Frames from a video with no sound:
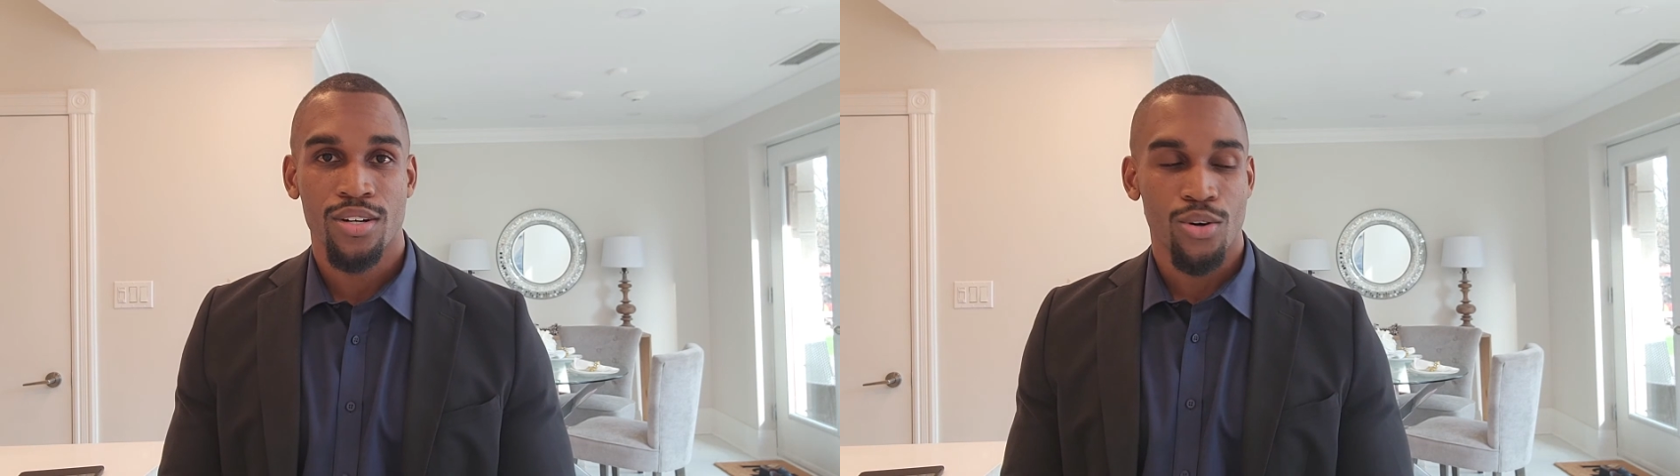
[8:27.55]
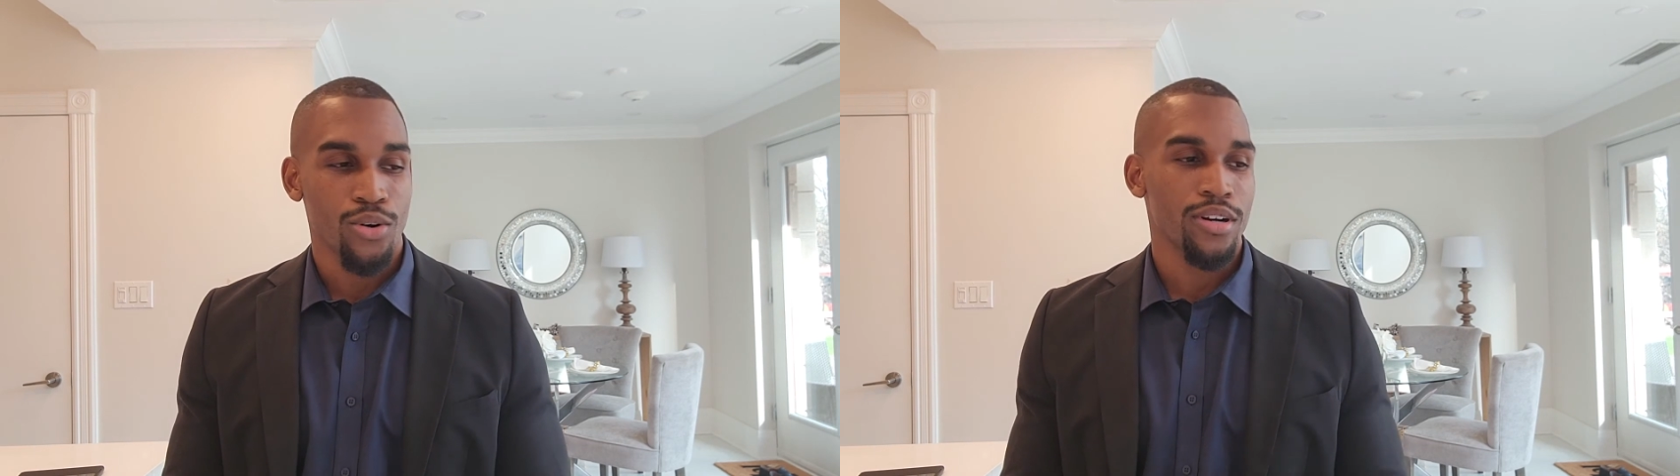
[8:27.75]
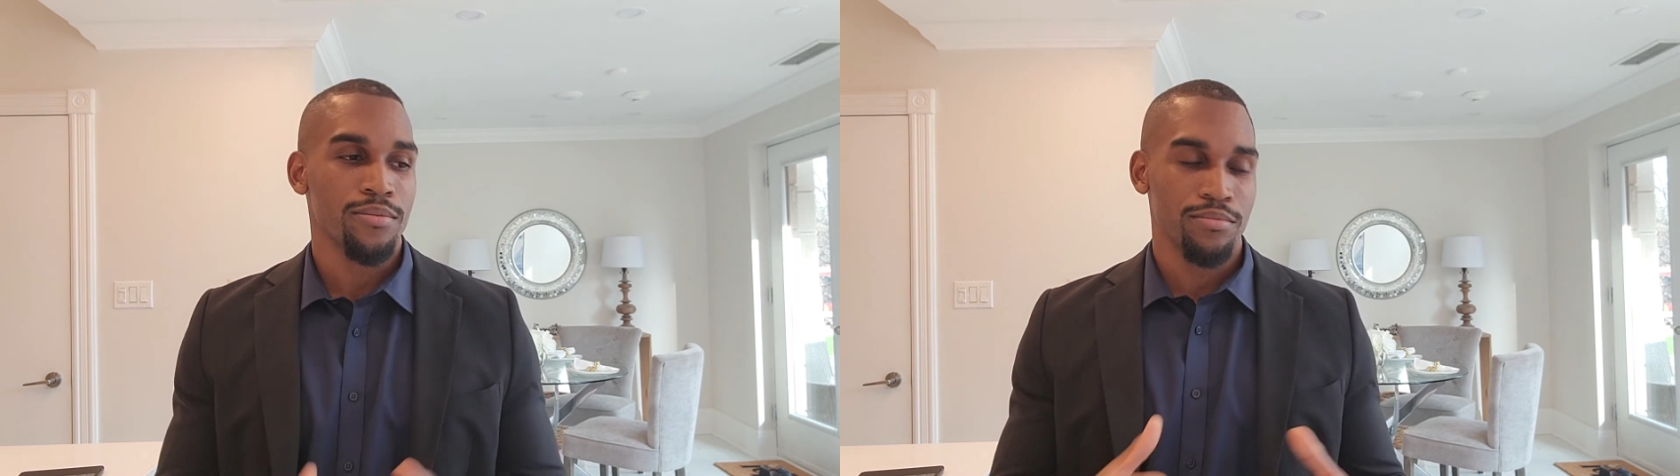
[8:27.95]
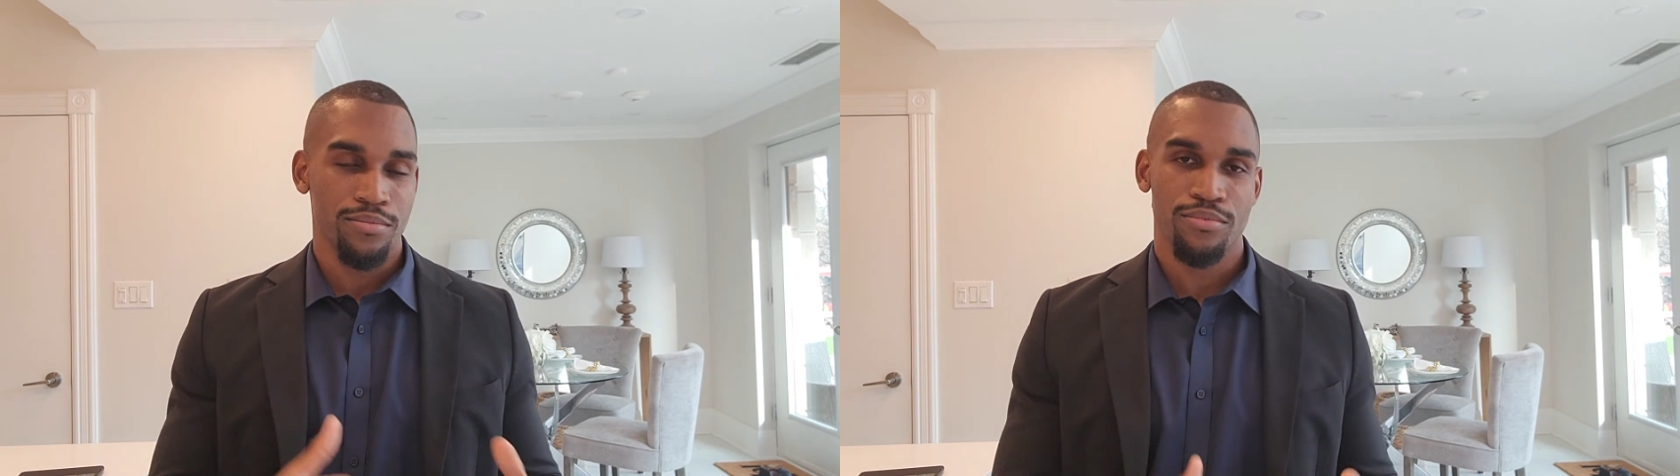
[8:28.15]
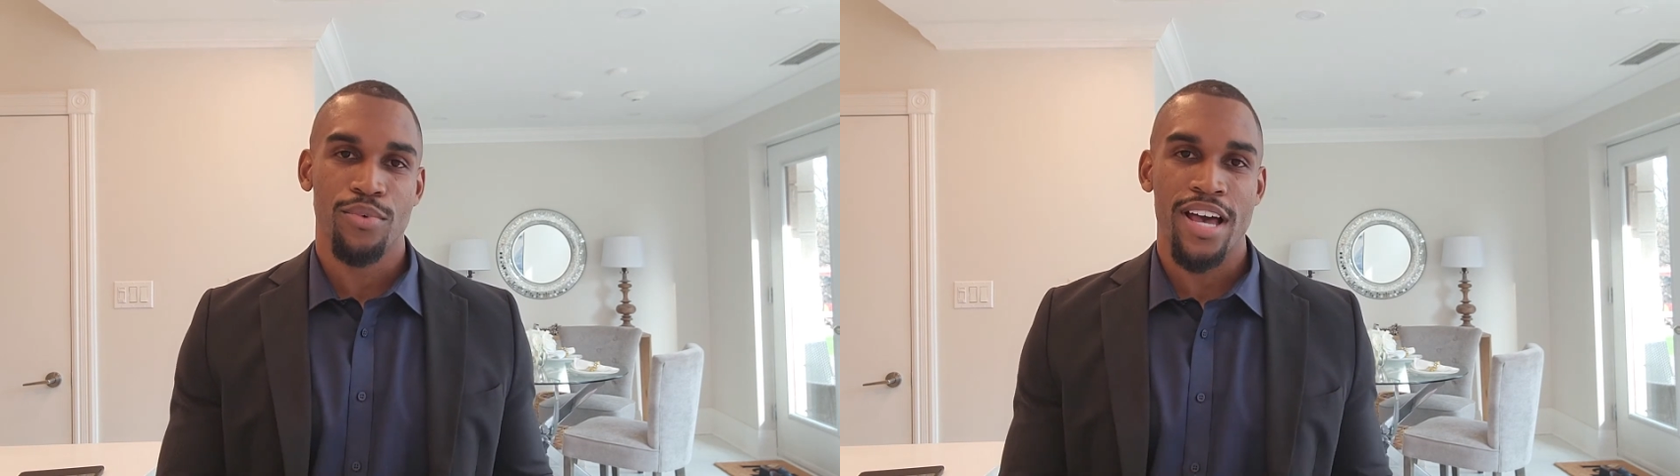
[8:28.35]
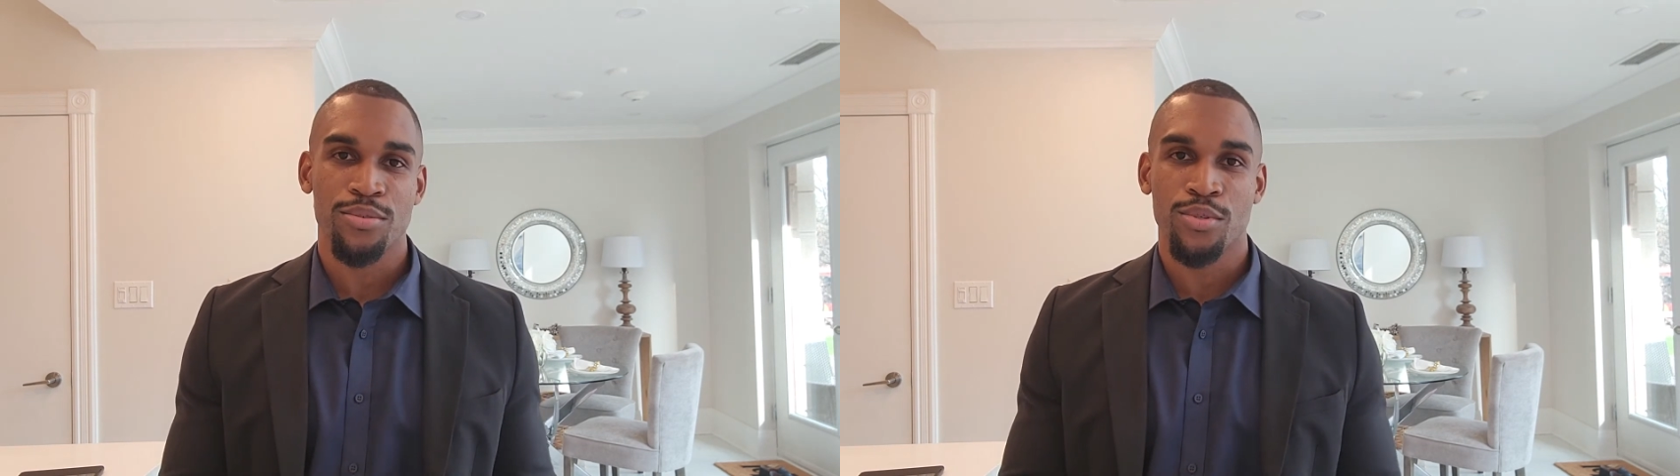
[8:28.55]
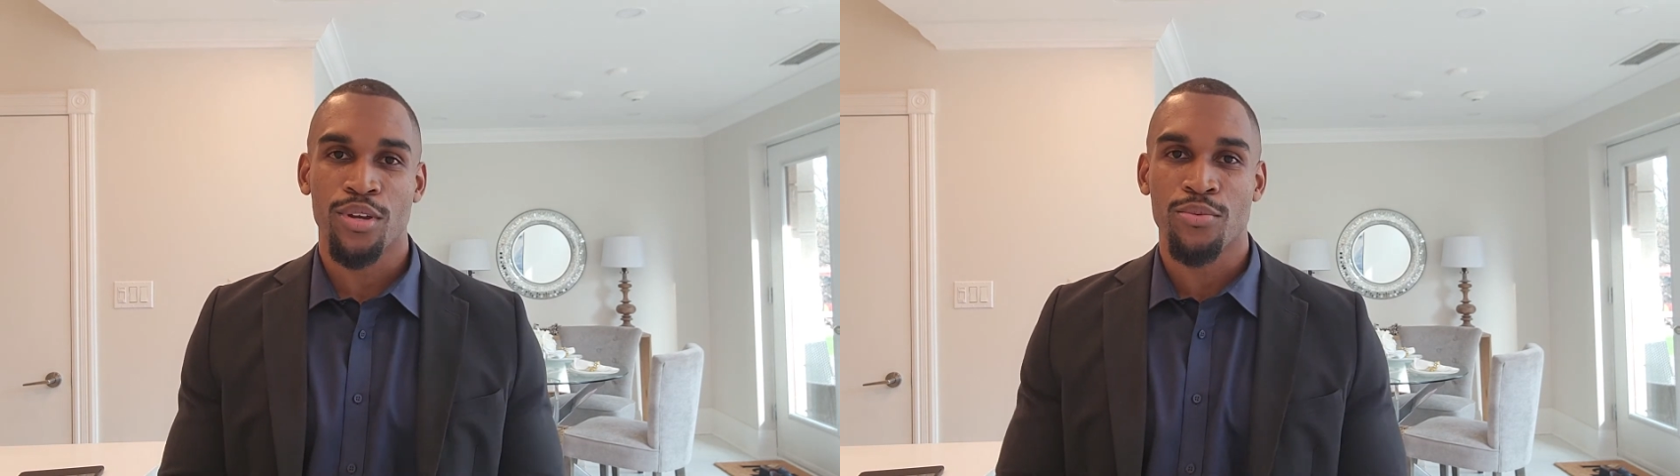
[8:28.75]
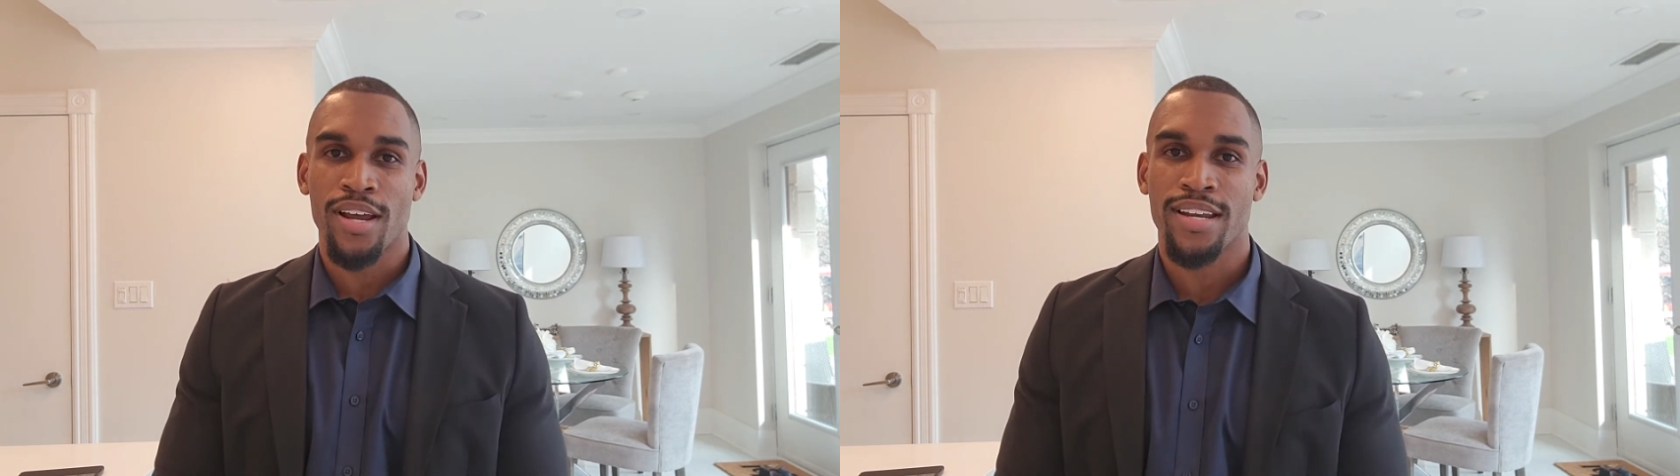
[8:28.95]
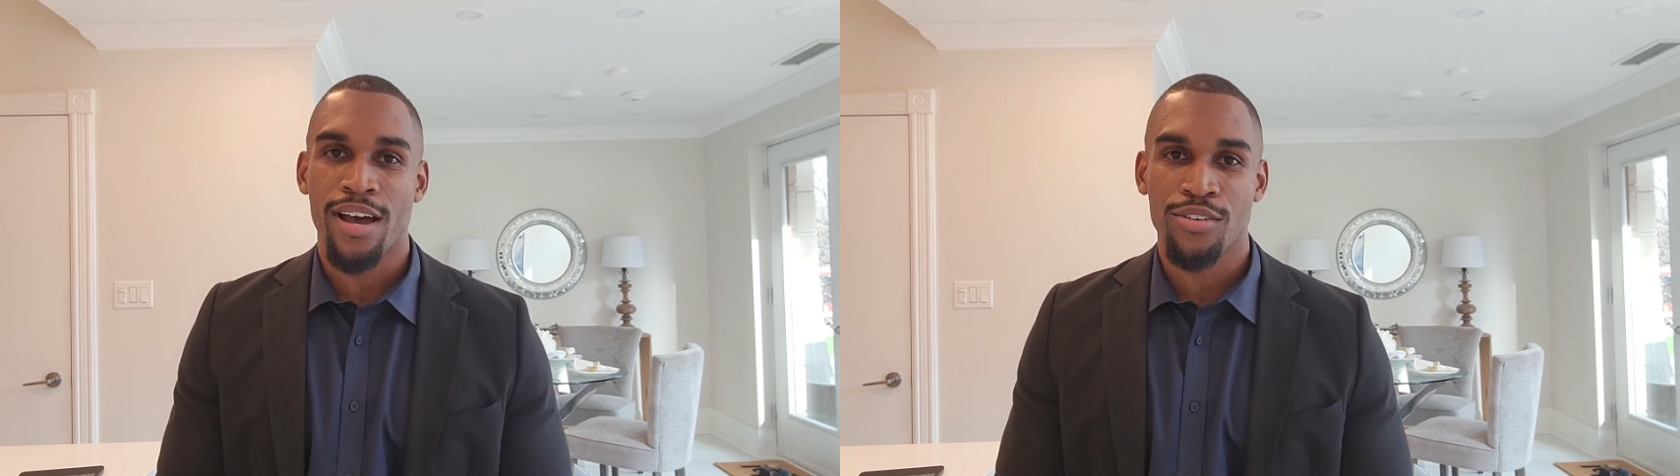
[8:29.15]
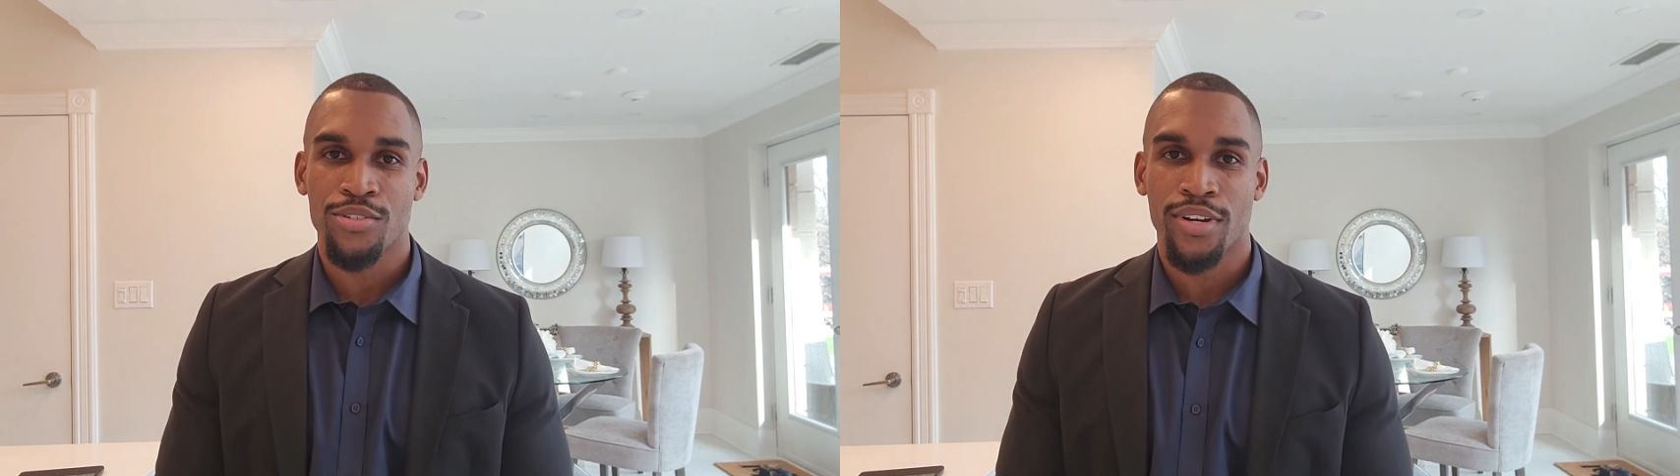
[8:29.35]
or as we're doing right
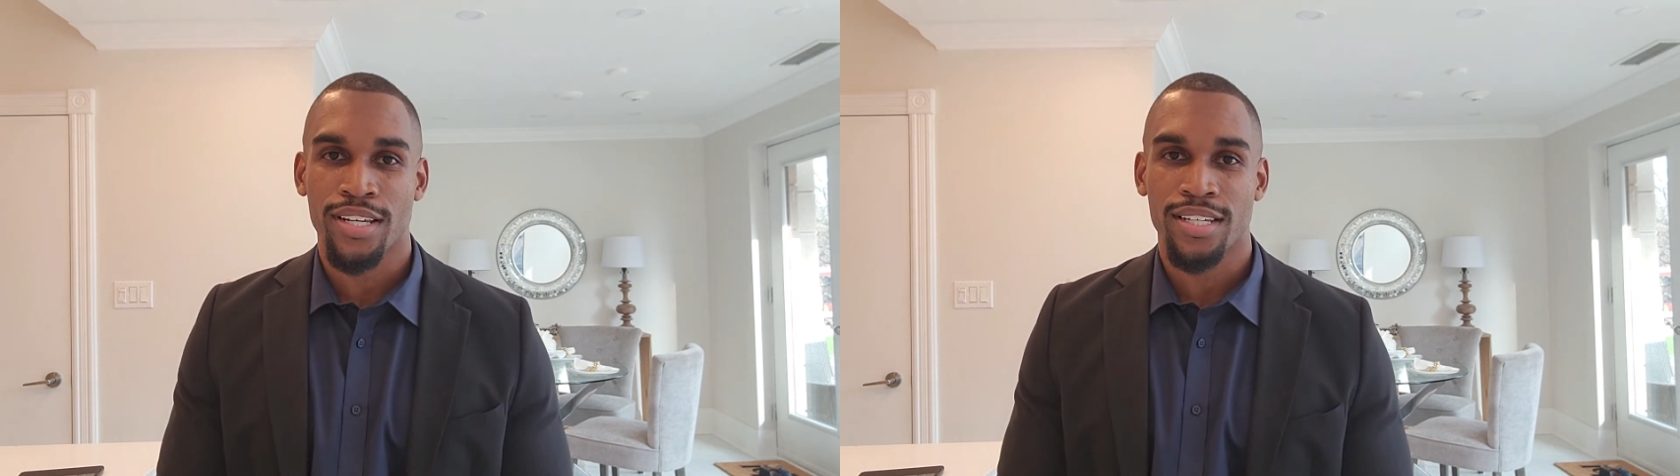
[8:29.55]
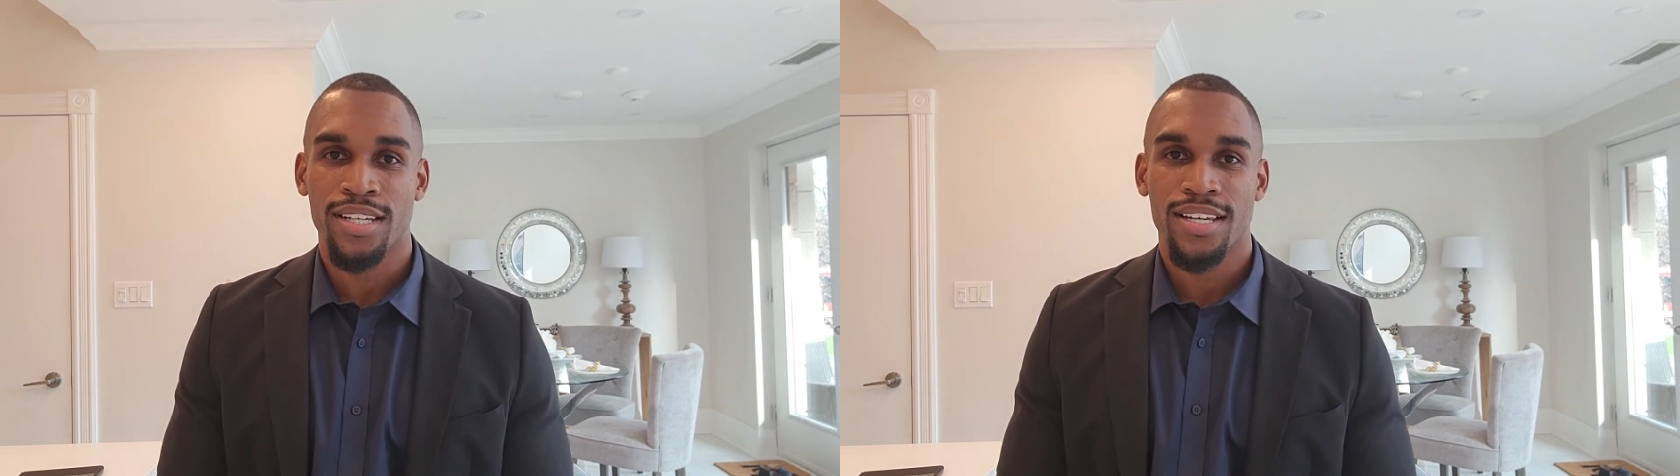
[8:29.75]
now during